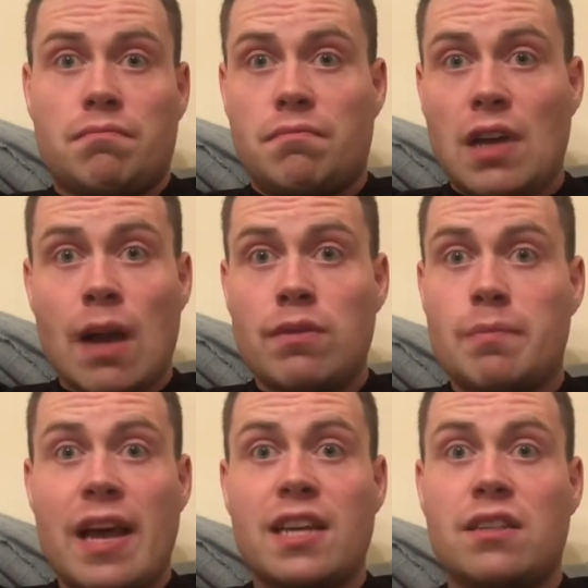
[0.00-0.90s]
I was
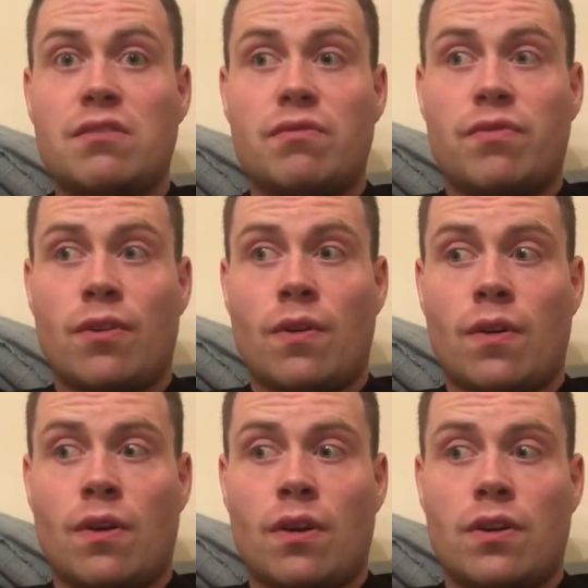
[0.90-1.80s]
paying
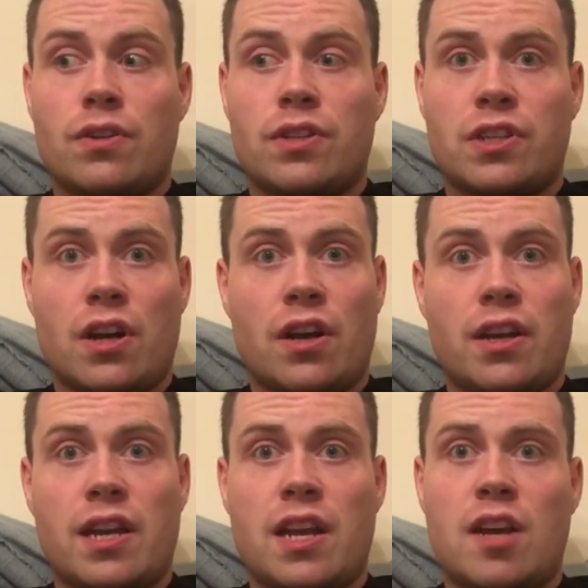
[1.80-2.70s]
for
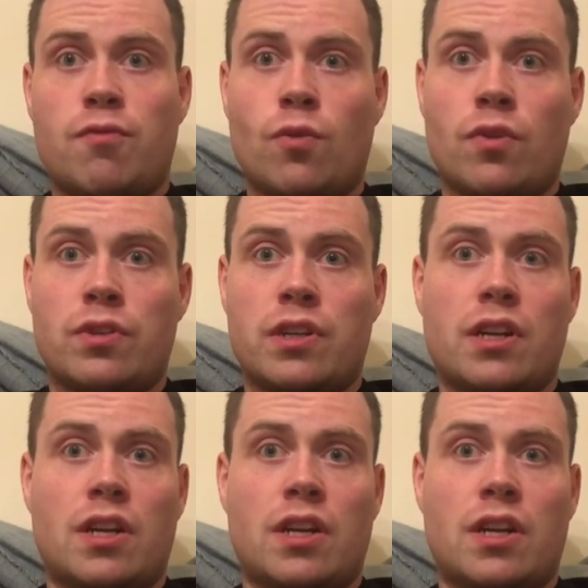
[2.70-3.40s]
Sky and F1.